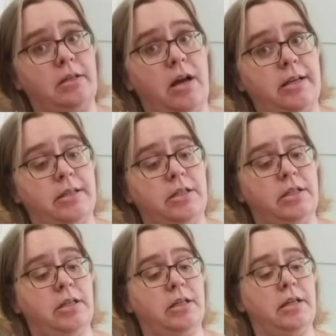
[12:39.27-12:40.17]

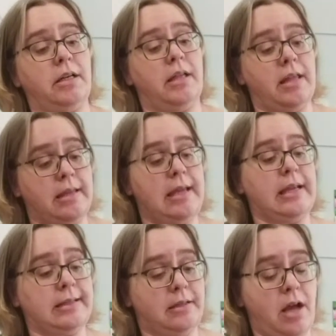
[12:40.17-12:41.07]
sausage. And they
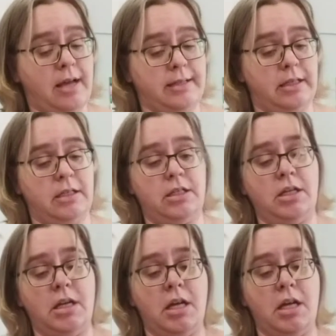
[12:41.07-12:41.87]
eat sausage.